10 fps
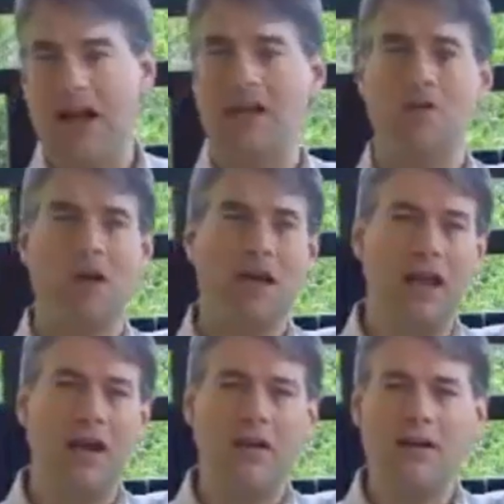I don't
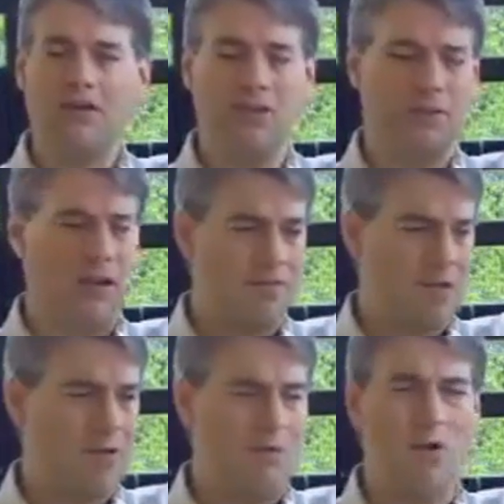care. Sometimes I
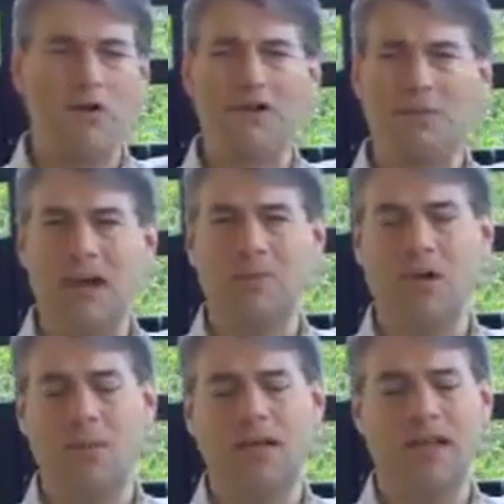bid more, sometimes
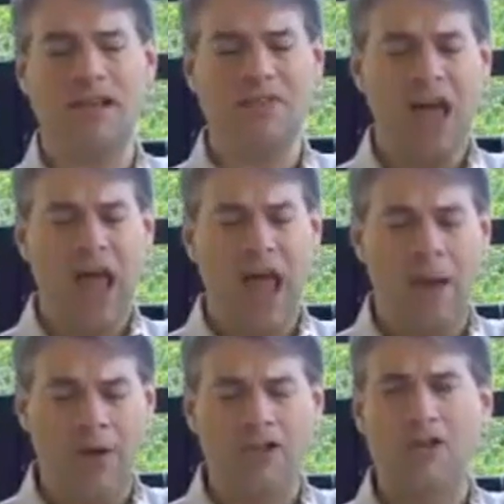I bid less.
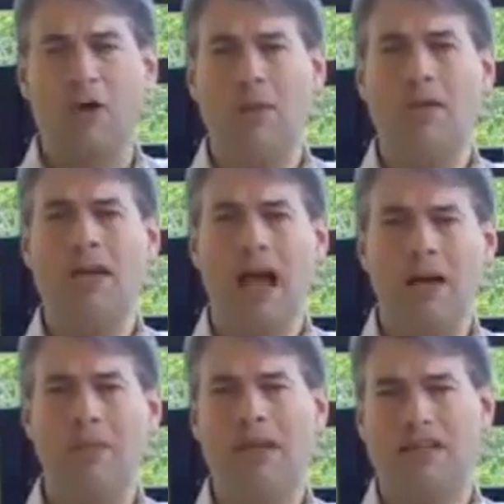How much do I bid?
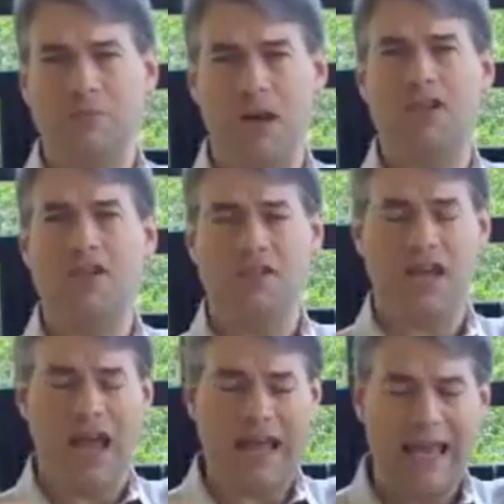I bid as much as
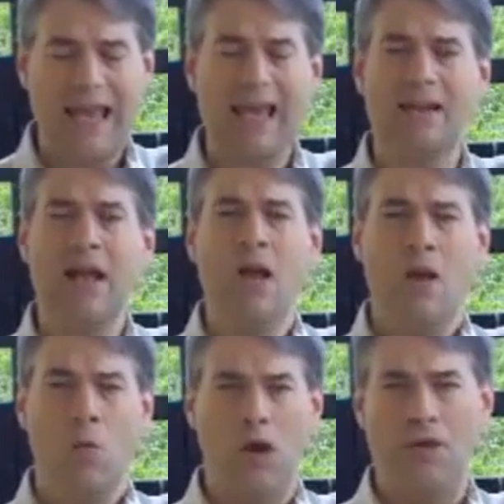I can
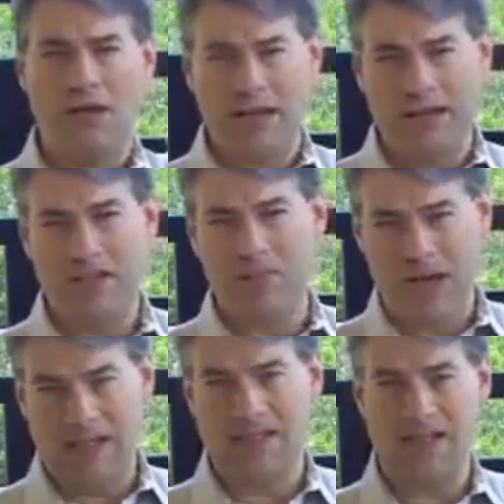where the deal
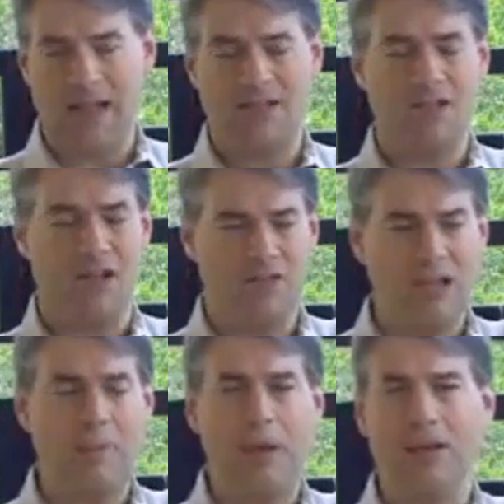makes sense. You know,
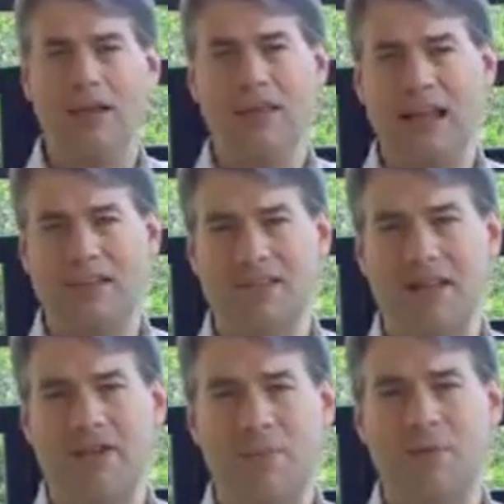typically that's
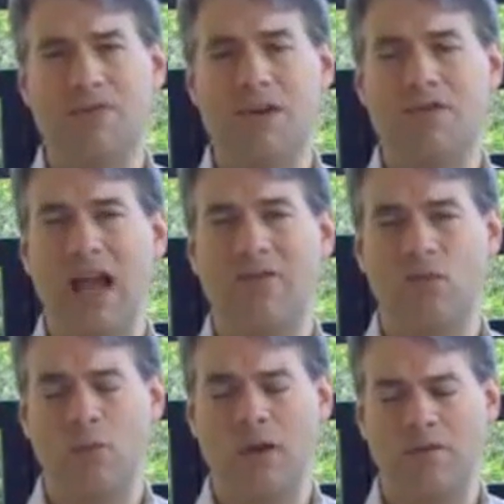70% of the
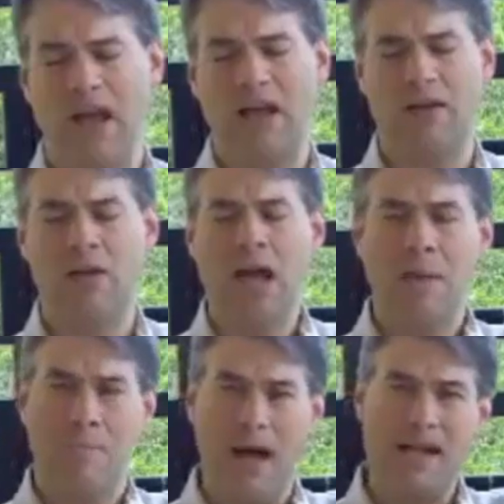after repaired value
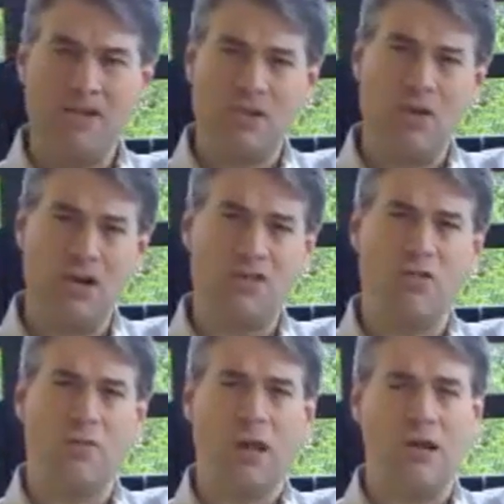minus the cost
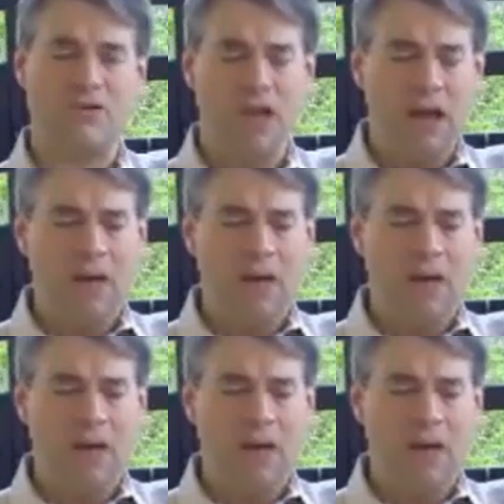of repairs,